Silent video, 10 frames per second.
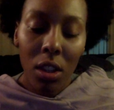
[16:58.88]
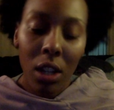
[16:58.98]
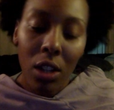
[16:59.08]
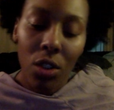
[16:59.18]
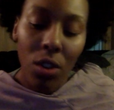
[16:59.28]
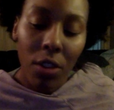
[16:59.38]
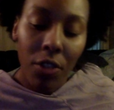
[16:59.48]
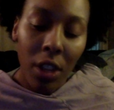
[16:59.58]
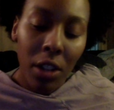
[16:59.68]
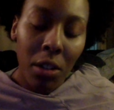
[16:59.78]
that sort of
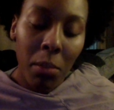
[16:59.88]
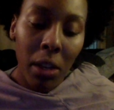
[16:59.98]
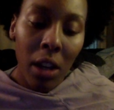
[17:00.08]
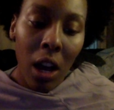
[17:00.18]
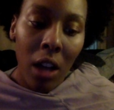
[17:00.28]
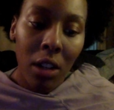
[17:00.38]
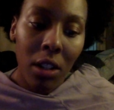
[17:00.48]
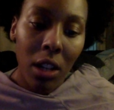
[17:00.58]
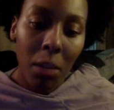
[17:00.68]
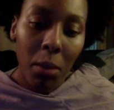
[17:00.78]
thing to me, not
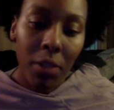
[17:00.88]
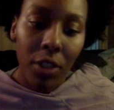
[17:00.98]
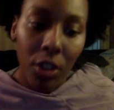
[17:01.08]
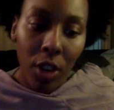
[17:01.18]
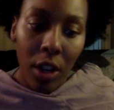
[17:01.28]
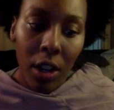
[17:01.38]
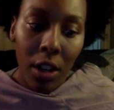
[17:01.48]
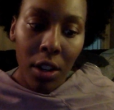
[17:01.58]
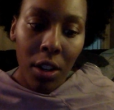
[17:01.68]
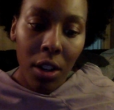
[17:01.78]
take me for granted,
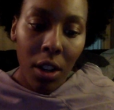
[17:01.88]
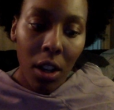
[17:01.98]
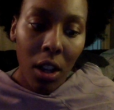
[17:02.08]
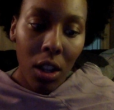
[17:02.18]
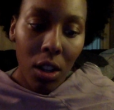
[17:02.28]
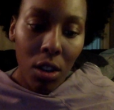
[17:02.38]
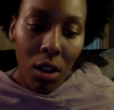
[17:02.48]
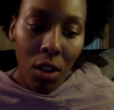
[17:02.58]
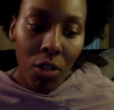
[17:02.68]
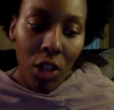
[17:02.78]

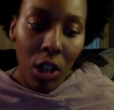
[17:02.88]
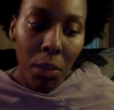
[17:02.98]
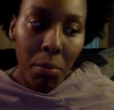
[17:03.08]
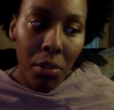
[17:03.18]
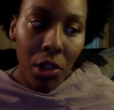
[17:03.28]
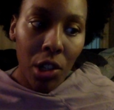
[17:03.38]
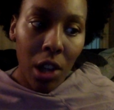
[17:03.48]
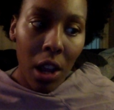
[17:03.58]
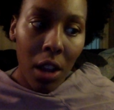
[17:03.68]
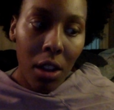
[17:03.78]
really
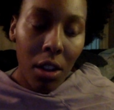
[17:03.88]
appreciate